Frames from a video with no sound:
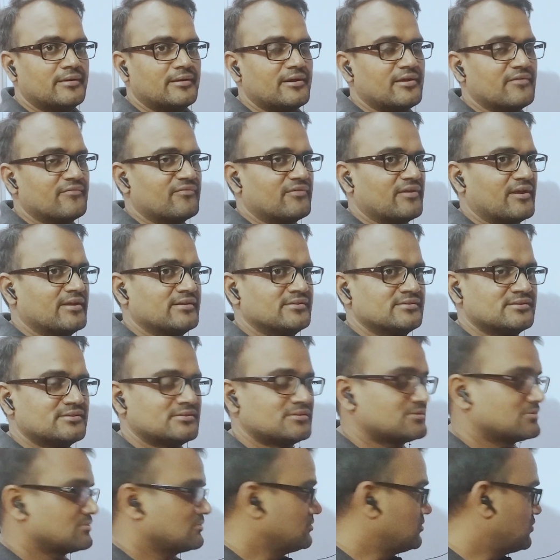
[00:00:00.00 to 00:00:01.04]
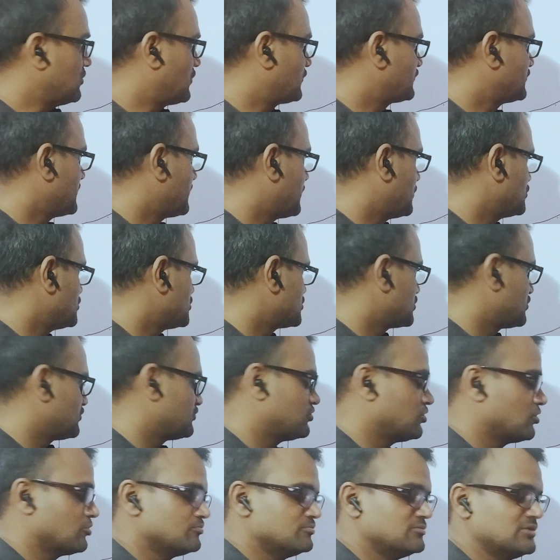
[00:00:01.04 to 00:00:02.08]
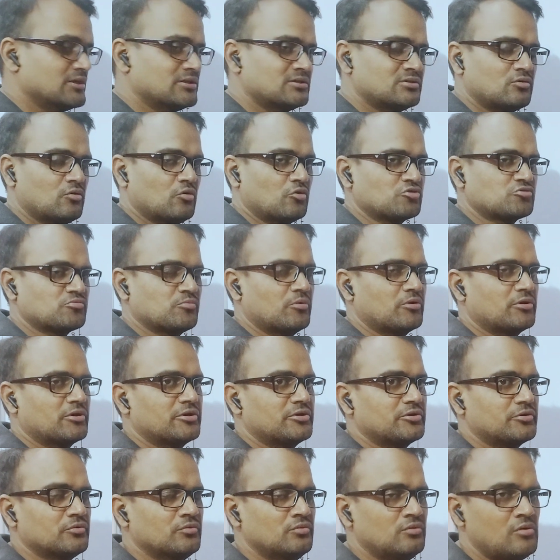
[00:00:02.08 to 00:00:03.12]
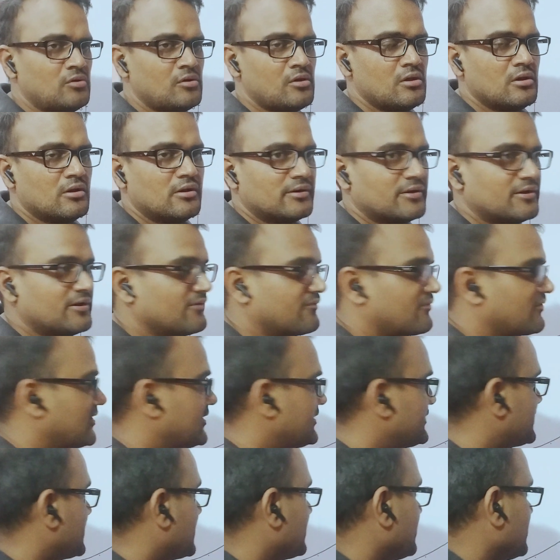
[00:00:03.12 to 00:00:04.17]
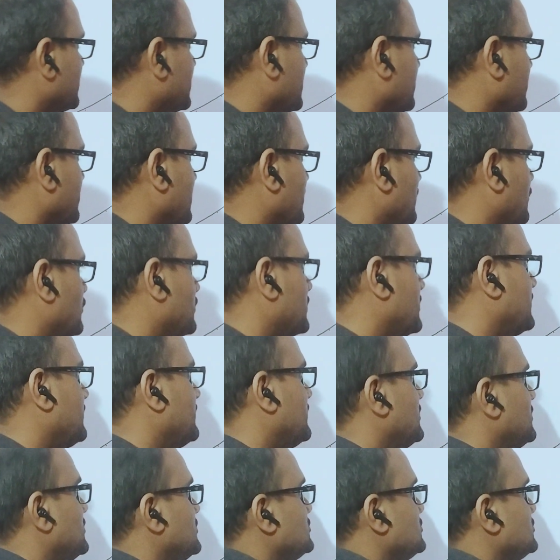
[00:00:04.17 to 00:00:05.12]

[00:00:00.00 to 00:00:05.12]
difference of the position of the object corresponding to different time interval. Okay.